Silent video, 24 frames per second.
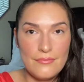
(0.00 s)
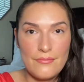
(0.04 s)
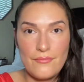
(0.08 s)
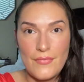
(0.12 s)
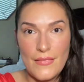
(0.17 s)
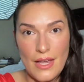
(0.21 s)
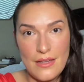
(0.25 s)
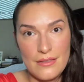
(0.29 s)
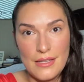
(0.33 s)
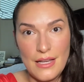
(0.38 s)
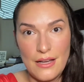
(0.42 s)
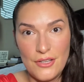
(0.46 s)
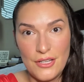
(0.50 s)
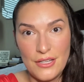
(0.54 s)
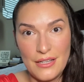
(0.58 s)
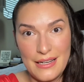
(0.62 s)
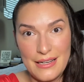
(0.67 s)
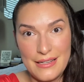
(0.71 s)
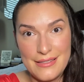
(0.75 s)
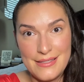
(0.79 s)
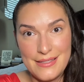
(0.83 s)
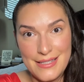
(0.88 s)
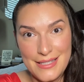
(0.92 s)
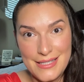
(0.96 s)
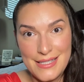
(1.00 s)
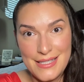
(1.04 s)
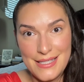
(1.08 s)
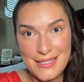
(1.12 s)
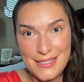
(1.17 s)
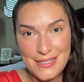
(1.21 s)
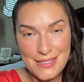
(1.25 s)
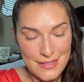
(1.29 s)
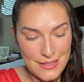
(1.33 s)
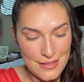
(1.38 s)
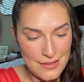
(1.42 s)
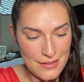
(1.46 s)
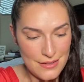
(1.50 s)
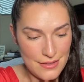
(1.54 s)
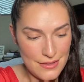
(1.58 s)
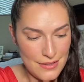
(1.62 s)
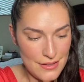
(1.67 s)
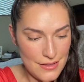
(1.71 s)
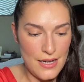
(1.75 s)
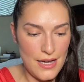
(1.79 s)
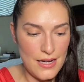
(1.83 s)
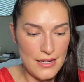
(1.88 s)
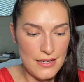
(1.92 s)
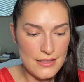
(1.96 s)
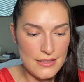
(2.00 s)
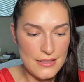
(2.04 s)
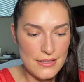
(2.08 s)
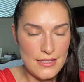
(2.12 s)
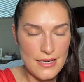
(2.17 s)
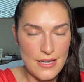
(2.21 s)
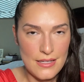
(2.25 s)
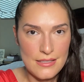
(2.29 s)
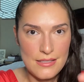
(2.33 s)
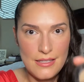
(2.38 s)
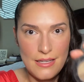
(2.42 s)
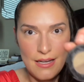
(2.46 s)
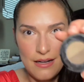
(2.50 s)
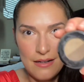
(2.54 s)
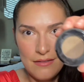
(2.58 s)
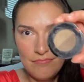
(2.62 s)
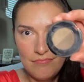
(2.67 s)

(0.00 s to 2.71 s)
Now you guys, this is Anastasia